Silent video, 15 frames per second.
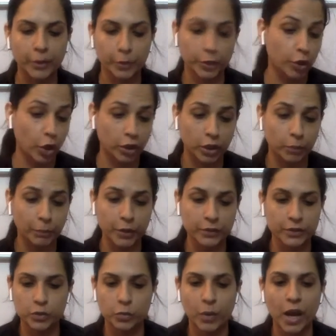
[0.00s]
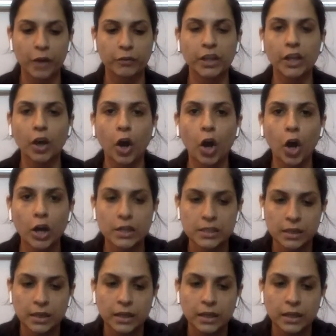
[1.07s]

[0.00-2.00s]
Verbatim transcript: You cannot because it's very hot.